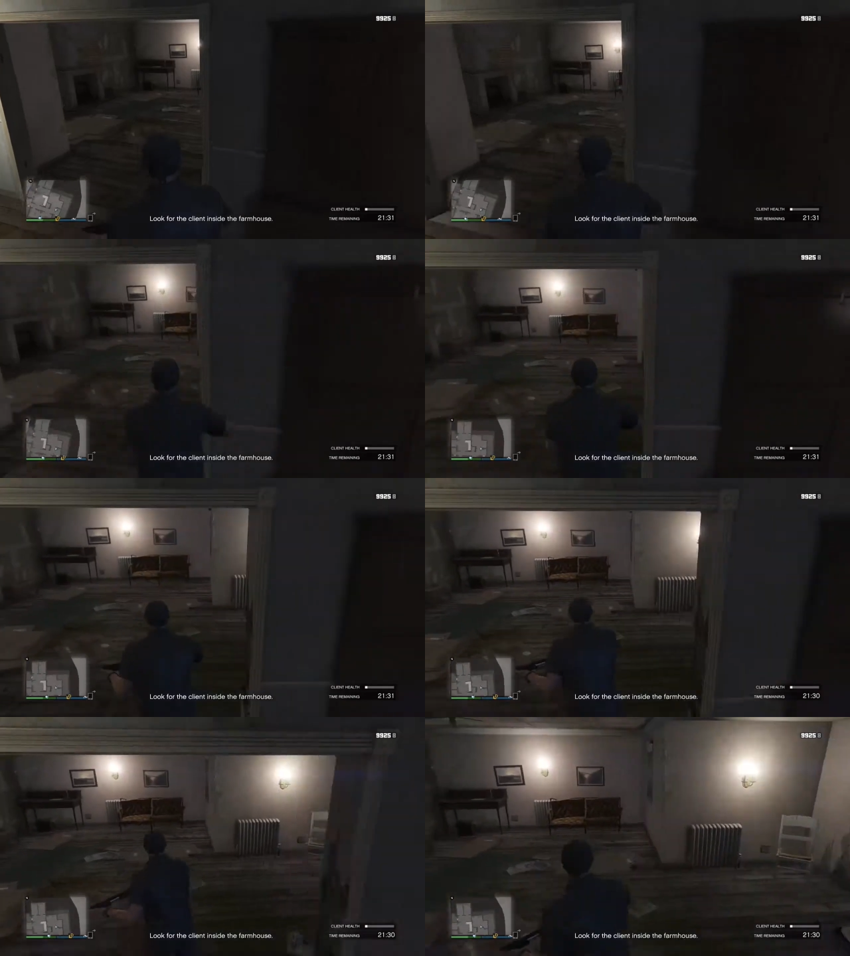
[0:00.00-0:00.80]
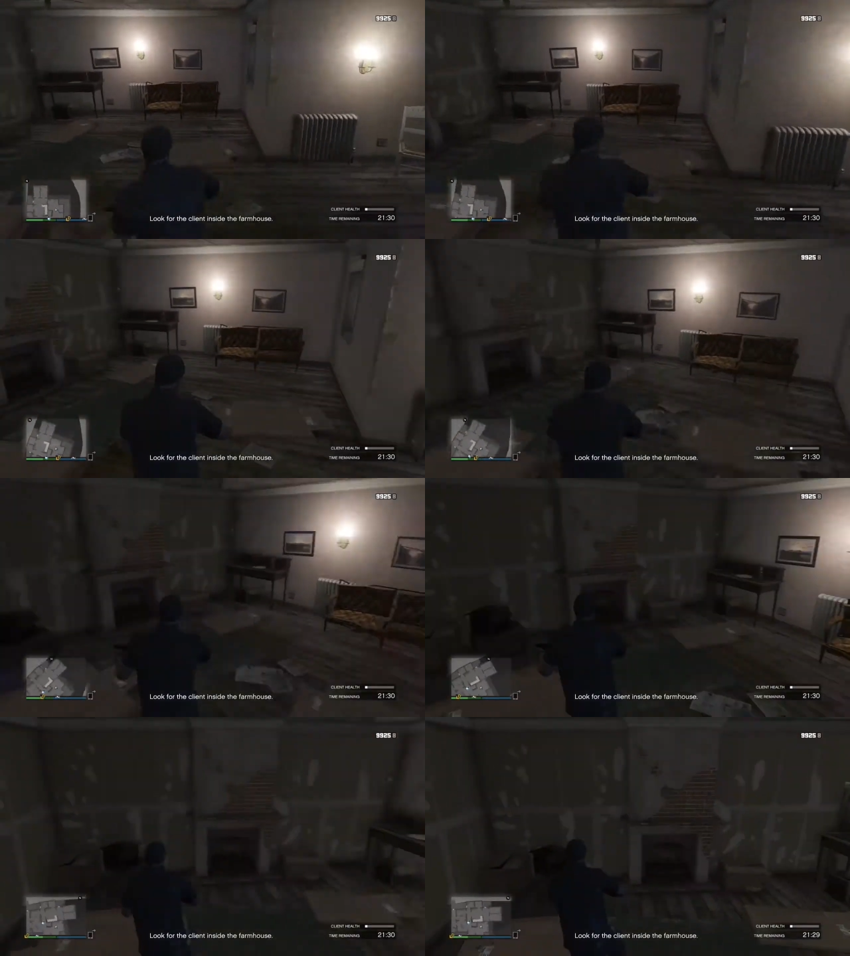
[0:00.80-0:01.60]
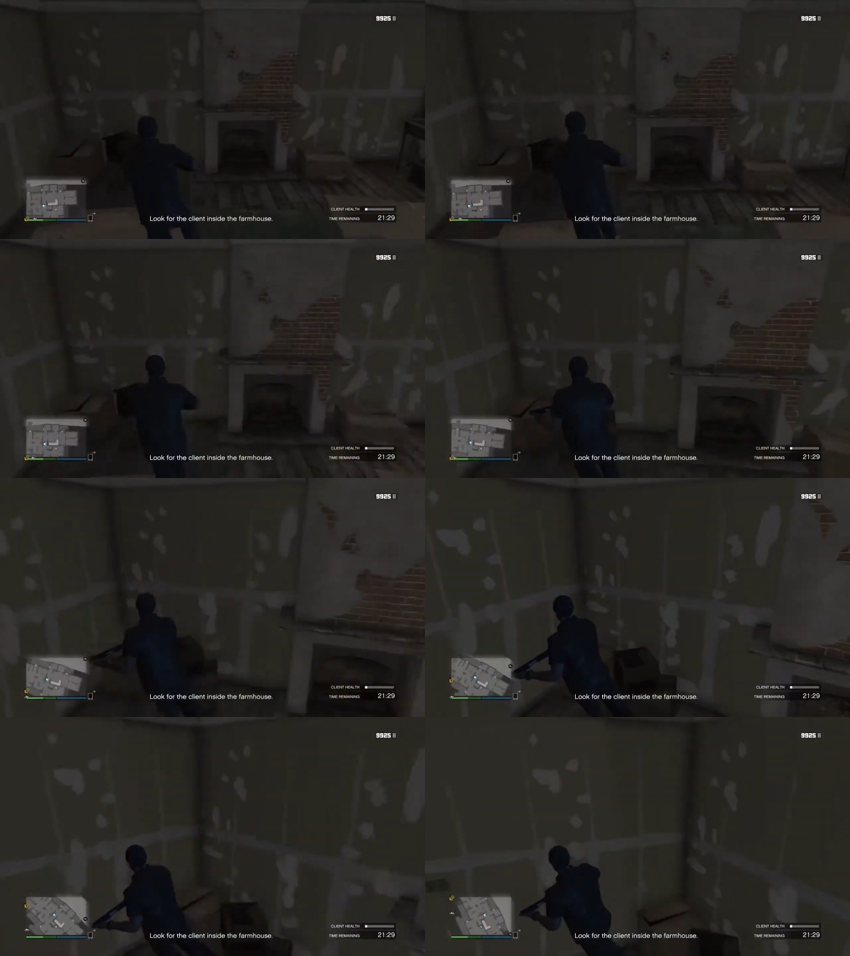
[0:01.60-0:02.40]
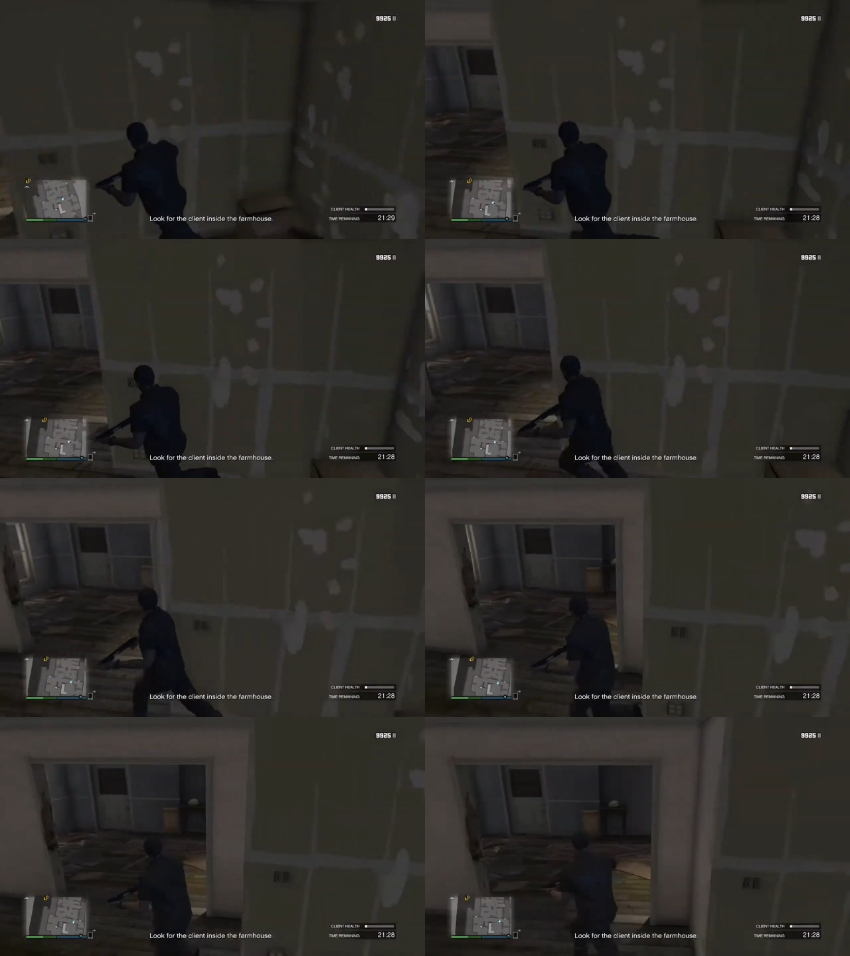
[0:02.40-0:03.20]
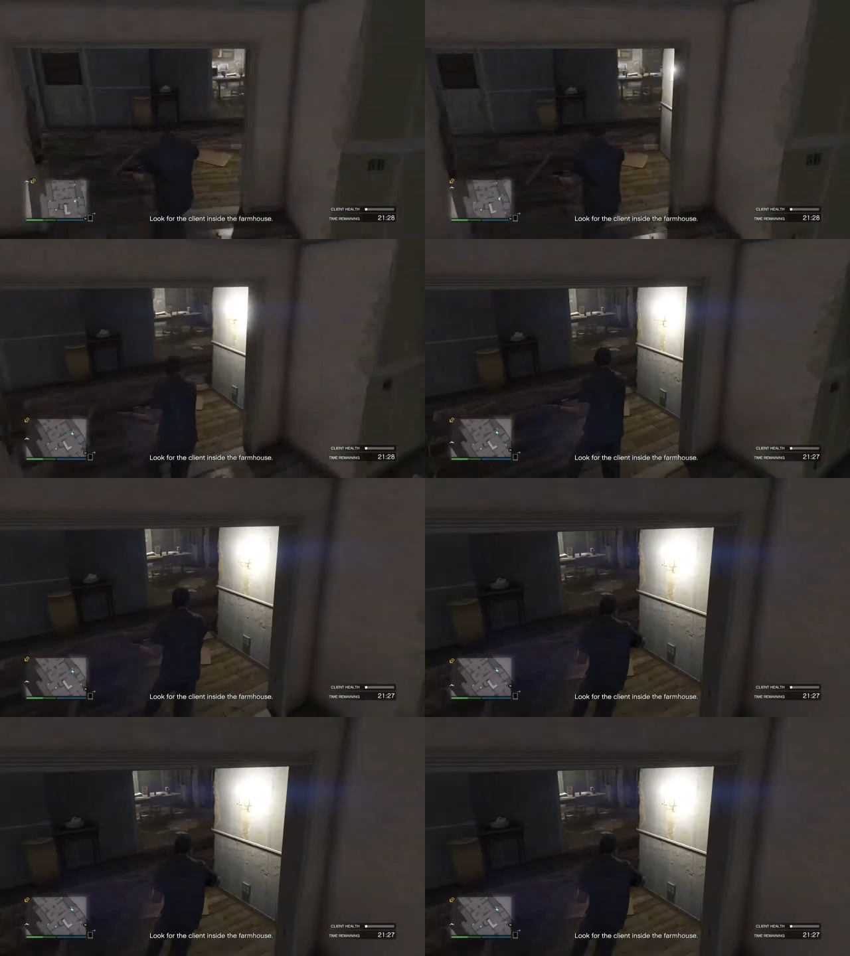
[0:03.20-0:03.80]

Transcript: Nobody's mouth can be seen.